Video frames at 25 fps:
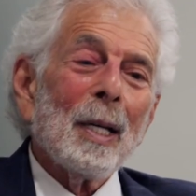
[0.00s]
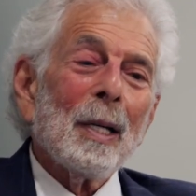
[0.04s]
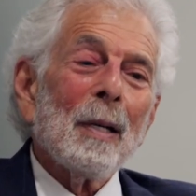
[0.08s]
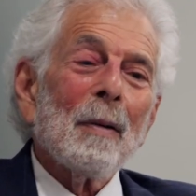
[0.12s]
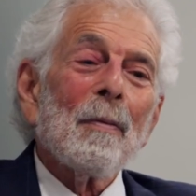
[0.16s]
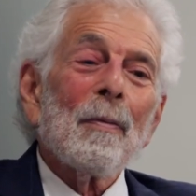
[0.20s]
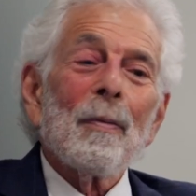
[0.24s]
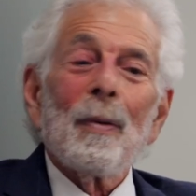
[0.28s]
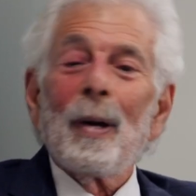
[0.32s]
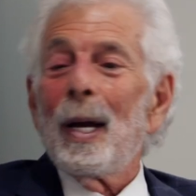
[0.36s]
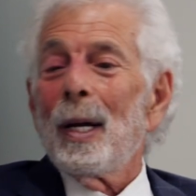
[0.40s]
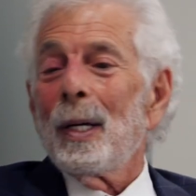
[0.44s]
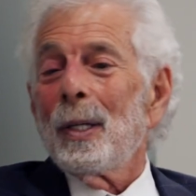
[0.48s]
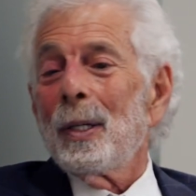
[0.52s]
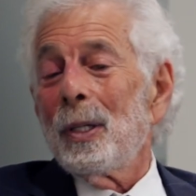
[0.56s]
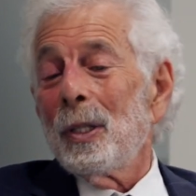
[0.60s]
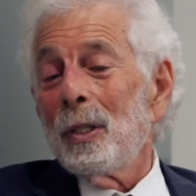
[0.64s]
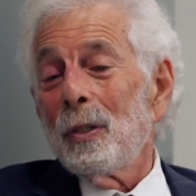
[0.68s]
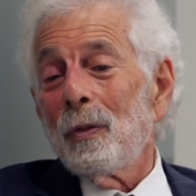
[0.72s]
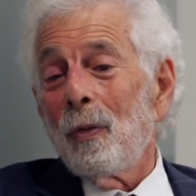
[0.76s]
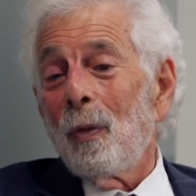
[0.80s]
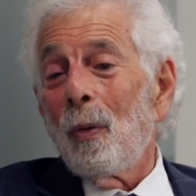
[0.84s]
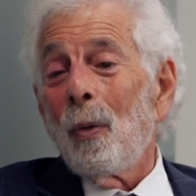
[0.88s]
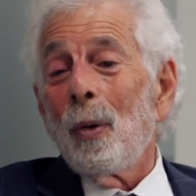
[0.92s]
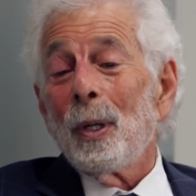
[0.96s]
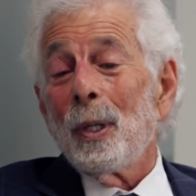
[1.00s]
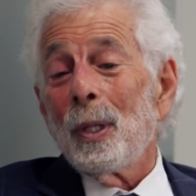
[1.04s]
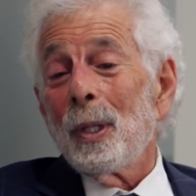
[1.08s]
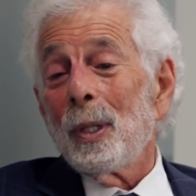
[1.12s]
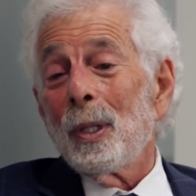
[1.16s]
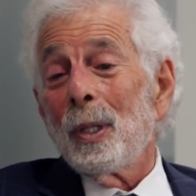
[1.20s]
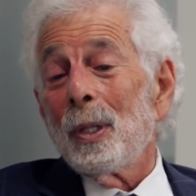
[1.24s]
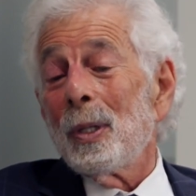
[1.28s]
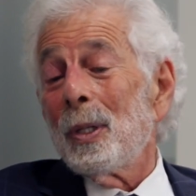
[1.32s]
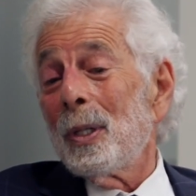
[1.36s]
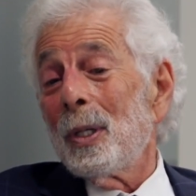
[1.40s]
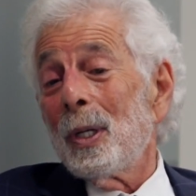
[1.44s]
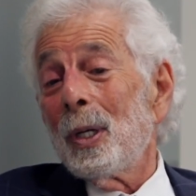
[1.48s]
in fact, he's voiding
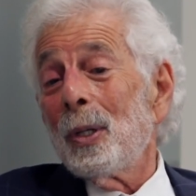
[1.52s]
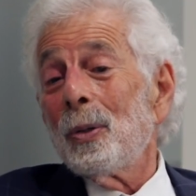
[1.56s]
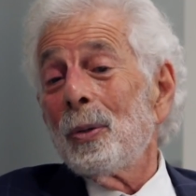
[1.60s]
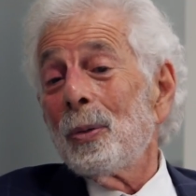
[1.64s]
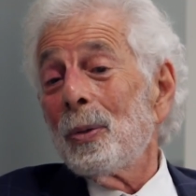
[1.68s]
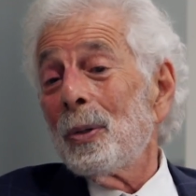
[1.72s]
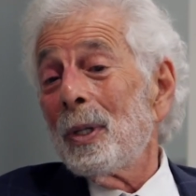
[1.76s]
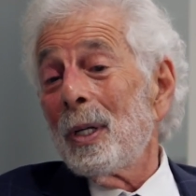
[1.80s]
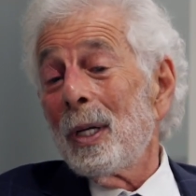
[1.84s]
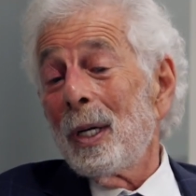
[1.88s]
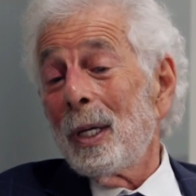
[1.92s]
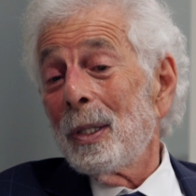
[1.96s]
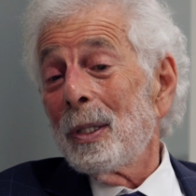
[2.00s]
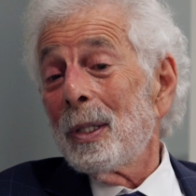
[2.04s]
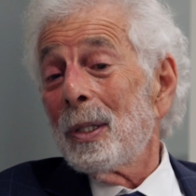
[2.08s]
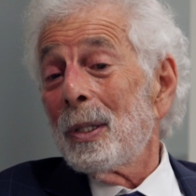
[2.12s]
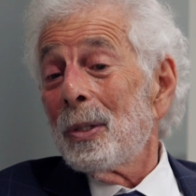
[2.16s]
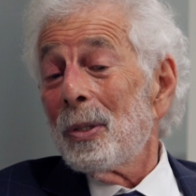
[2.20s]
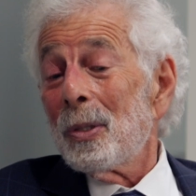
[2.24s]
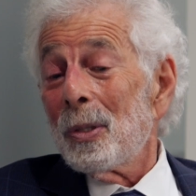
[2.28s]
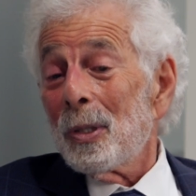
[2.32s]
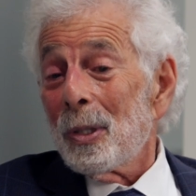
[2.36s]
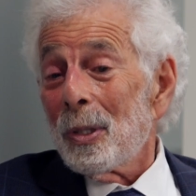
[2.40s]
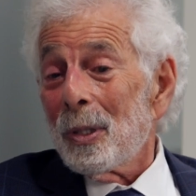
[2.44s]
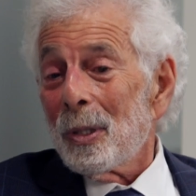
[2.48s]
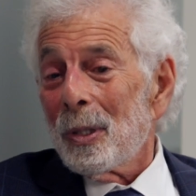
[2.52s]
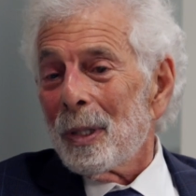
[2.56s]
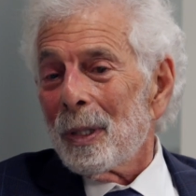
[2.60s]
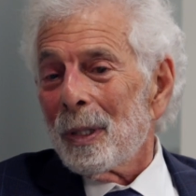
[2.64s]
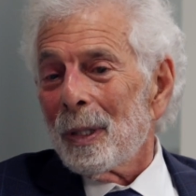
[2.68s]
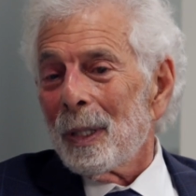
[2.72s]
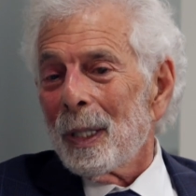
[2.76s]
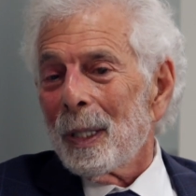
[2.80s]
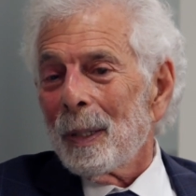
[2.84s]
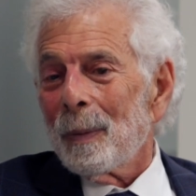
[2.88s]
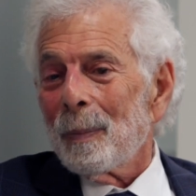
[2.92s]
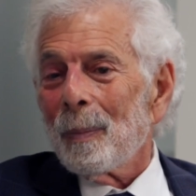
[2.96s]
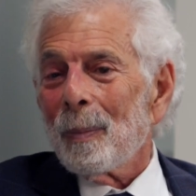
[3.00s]
in the under 10
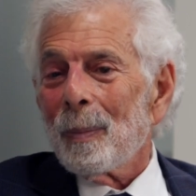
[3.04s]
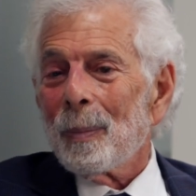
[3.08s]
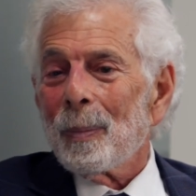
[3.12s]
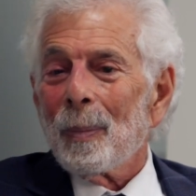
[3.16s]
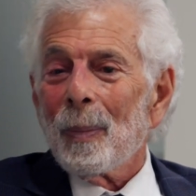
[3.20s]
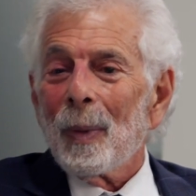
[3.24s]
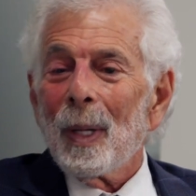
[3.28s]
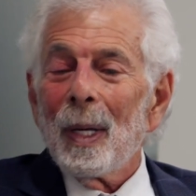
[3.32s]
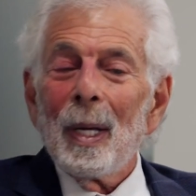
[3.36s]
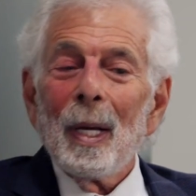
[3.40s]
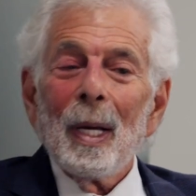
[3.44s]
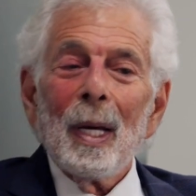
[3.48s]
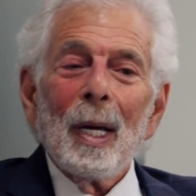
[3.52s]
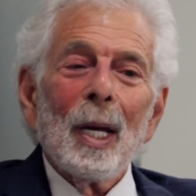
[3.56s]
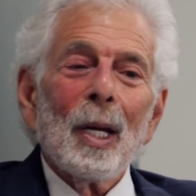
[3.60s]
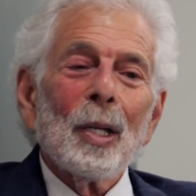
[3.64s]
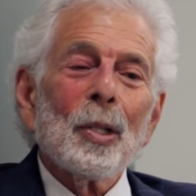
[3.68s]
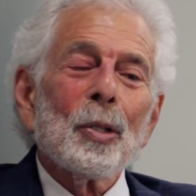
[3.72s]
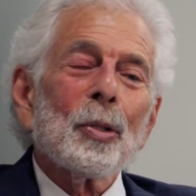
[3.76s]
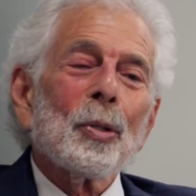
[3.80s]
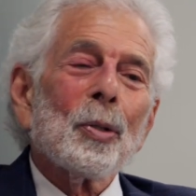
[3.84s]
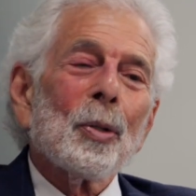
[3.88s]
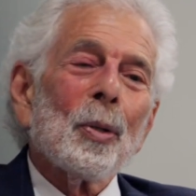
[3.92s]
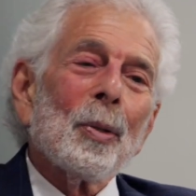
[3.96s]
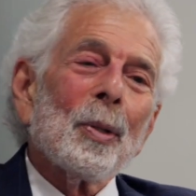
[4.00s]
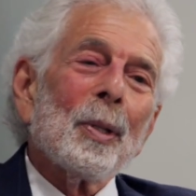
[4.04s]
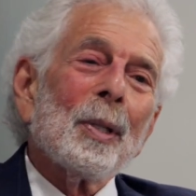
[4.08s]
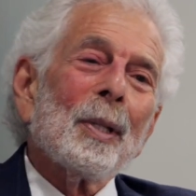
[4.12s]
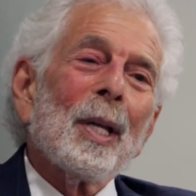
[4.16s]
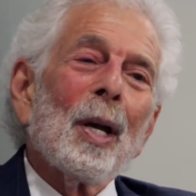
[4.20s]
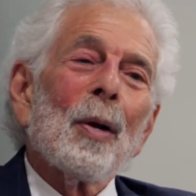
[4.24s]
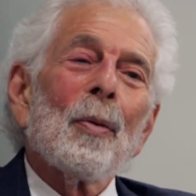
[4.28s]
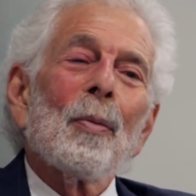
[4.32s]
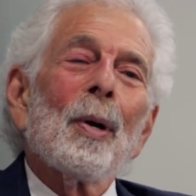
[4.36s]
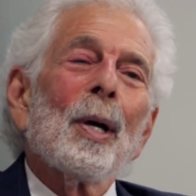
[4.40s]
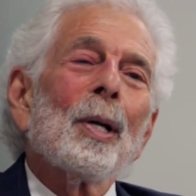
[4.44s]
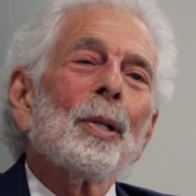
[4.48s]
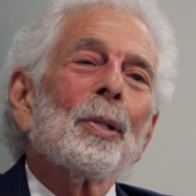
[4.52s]
consistently. And certainly
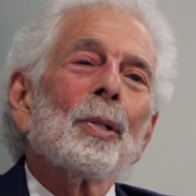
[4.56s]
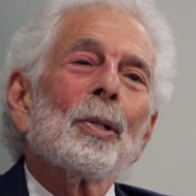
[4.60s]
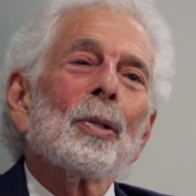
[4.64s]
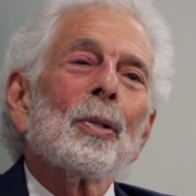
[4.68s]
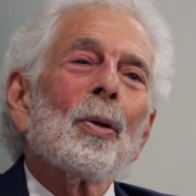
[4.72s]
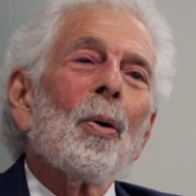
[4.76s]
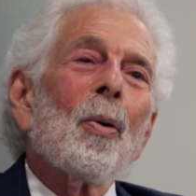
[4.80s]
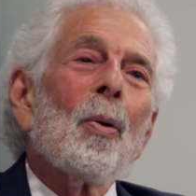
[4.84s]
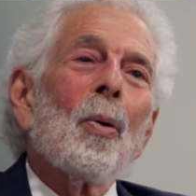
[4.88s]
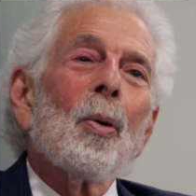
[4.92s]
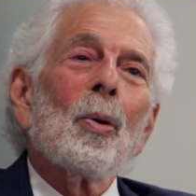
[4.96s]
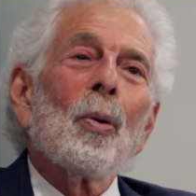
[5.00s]
that raises a whole